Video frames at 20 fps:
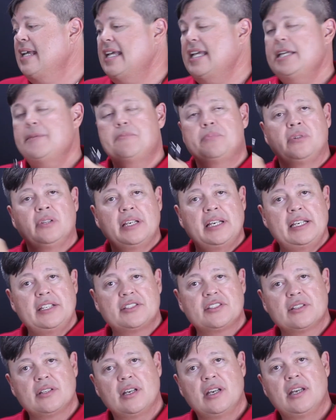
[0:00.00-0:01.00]
it
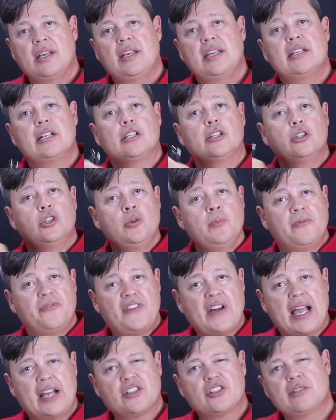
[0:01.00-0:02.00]
plays in a loop
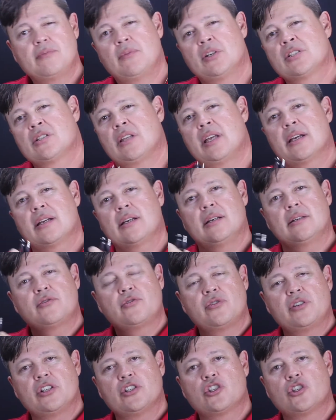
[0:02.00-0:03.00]
fashion, much like a
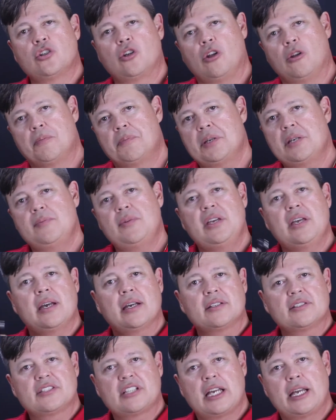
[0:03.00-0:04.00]
traditional
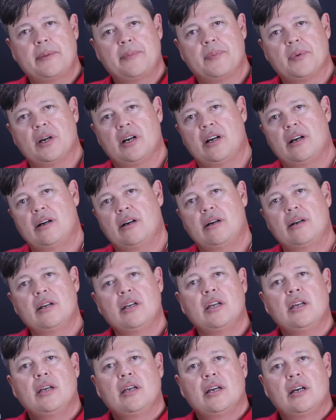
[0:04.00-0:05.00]
PBX type uh, uh,
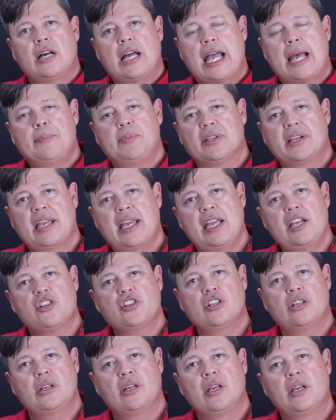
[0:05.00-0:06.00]

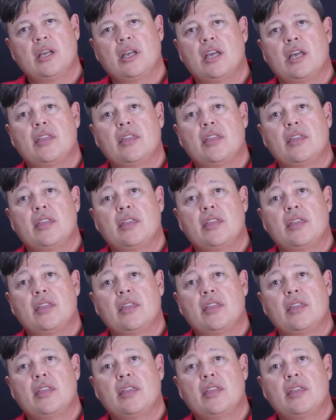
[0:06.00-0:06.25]
application.